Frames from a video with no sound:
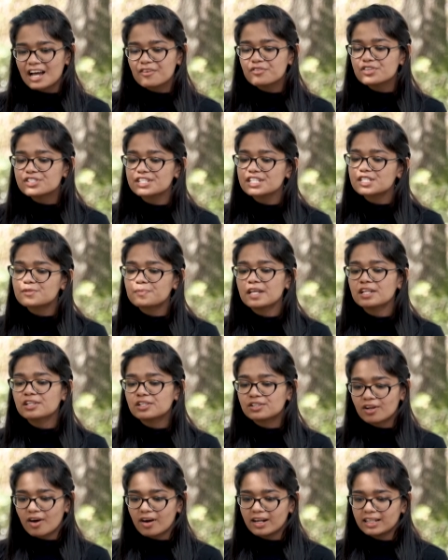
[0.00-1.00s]
I was just being
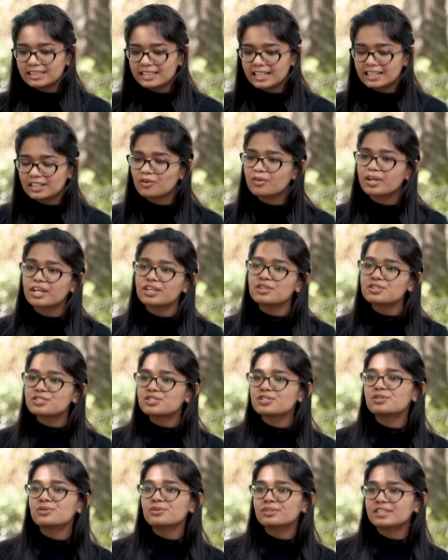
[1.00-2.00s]
taught that, okay, you
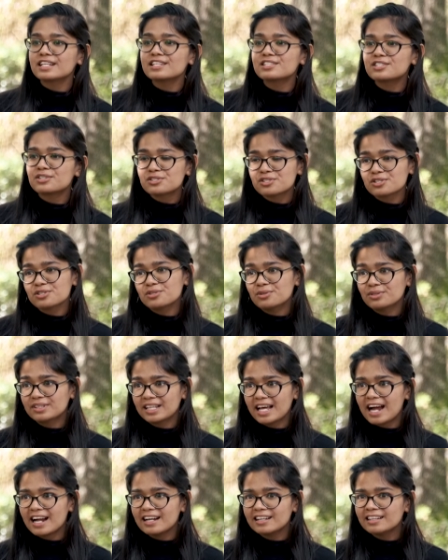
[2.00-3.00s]
should do this, you should do
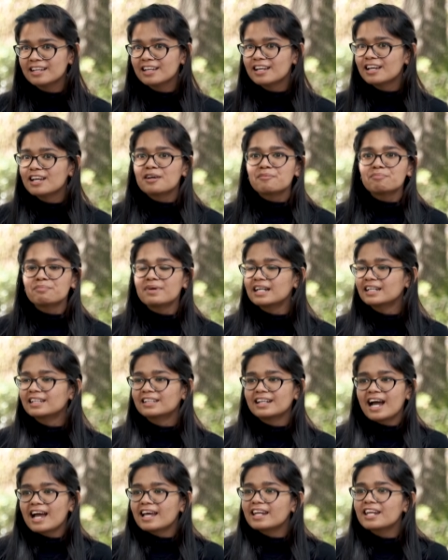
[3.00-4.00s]
that, but
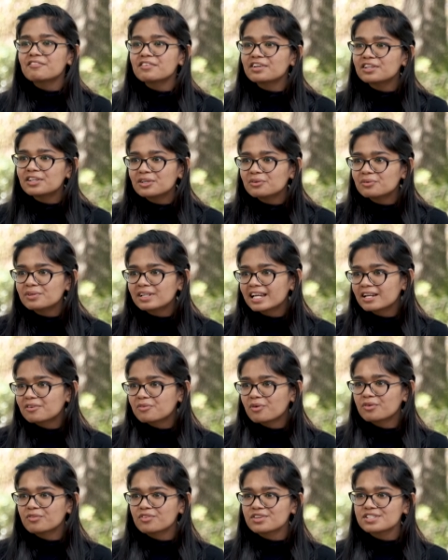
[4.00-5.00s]
I never knew like
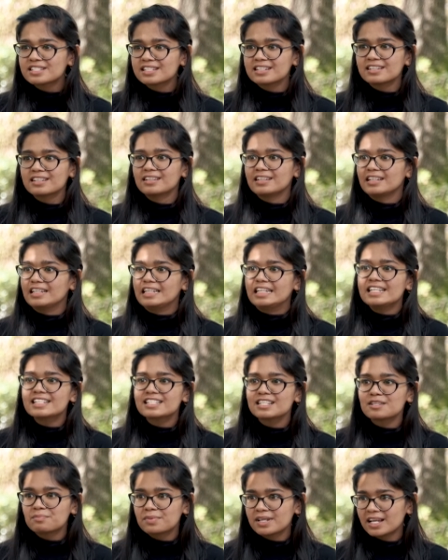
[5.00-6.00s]
what was the
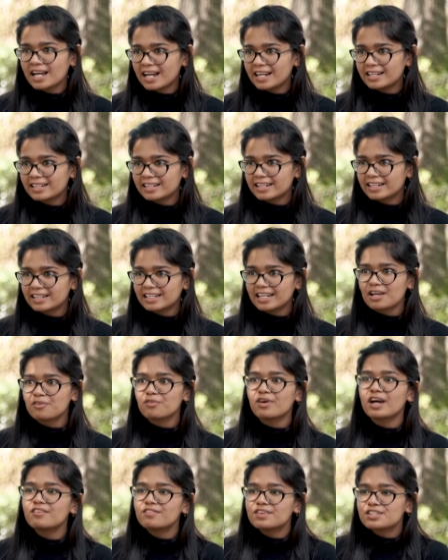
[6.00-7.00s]
reason behind it, like
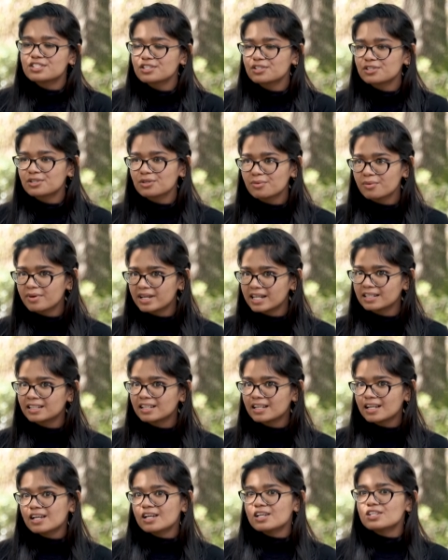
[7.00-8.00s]
why we should do it.
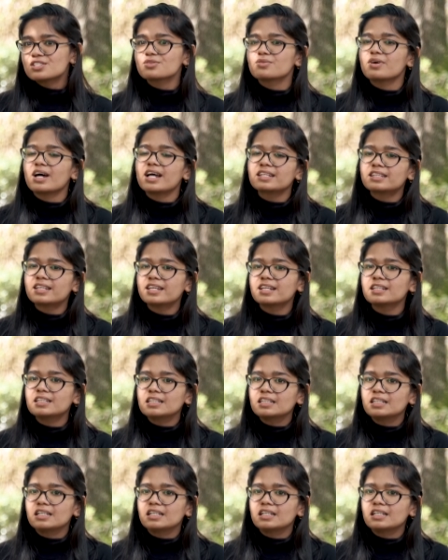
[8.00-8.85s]
So I think